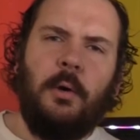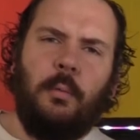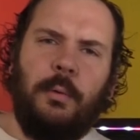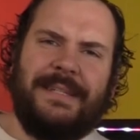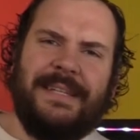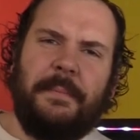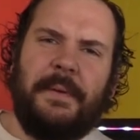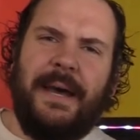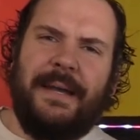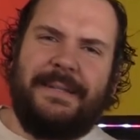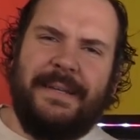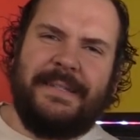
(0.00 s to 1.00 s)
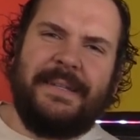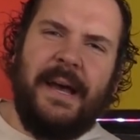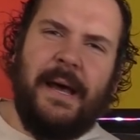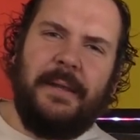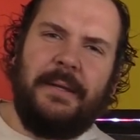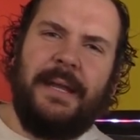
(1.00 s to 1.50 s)
What's up guys, it's
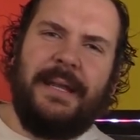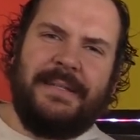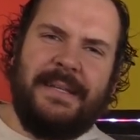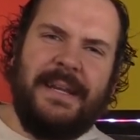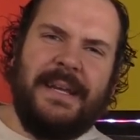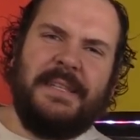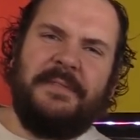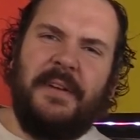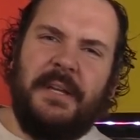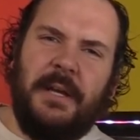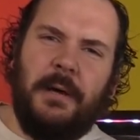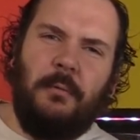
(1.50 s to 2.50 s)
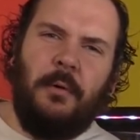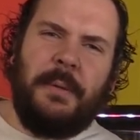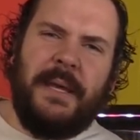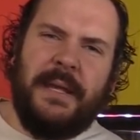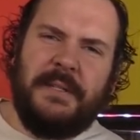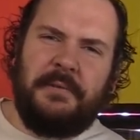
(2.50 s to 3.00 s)
Collin. In today's video, we'll
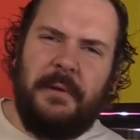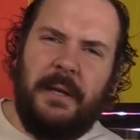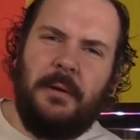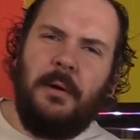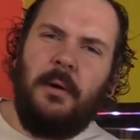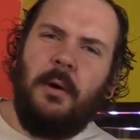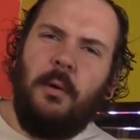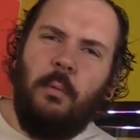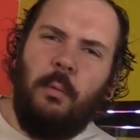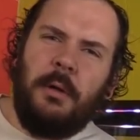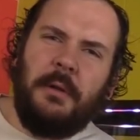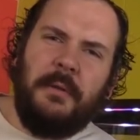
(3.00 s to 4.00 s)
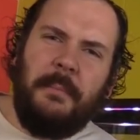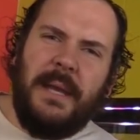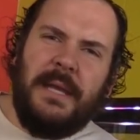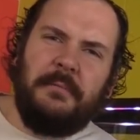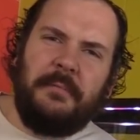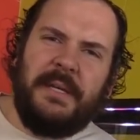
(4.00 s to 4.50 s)
be answering, what are the
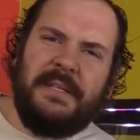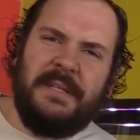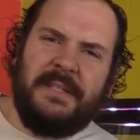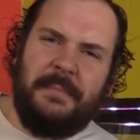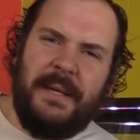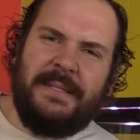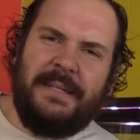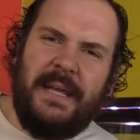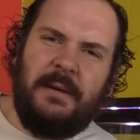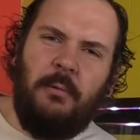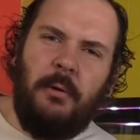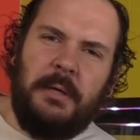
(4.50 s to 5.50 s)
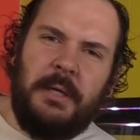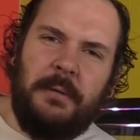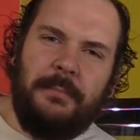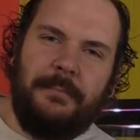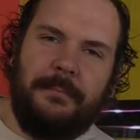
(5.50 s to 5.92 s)
main reasons my snake won't eat?